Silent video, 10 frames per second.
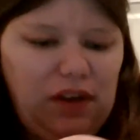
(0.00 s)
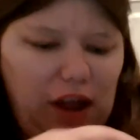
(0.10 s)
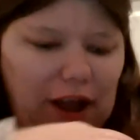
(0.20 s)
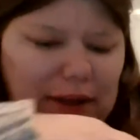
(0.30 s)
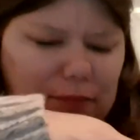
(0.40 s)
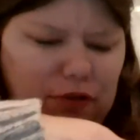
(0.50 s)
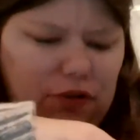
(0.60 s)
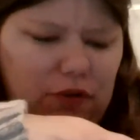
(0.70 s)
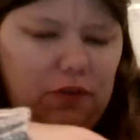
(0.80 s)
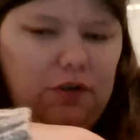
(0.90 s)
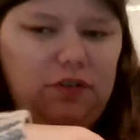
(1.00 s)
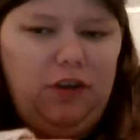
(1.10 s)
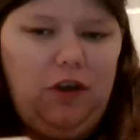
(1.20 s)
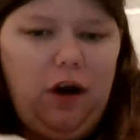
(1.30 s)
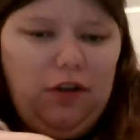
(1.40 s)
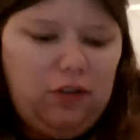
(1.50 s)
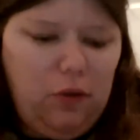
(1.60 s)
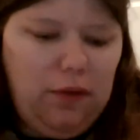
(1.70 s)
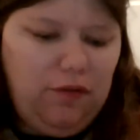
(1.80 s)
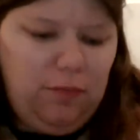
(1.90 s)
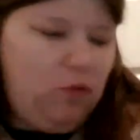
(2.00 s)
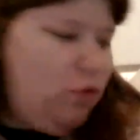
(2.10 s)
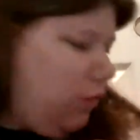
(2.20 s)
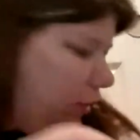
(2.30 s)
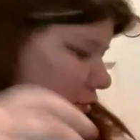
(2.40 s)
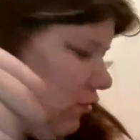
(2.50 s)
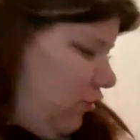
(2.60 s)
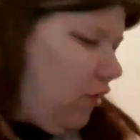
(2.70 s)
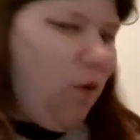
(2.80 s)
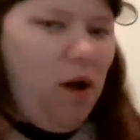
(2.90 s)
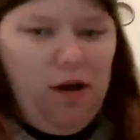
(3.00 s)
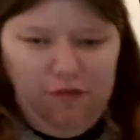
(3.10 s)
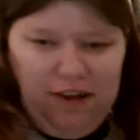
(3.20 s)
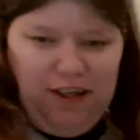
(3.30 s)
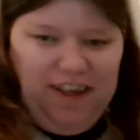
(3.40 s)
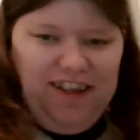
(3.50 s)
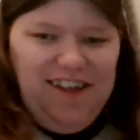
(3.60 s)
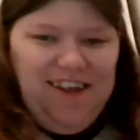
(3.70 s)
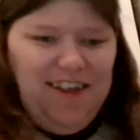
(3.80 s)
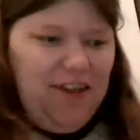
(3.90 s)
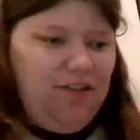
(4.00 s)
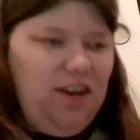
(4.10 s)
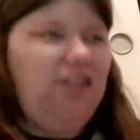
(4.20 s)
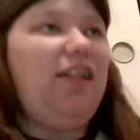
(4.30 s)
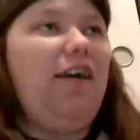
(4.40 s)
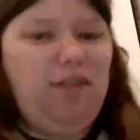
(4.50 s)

I am just so thirsty. Also, we have some cool things to show off today in today's live.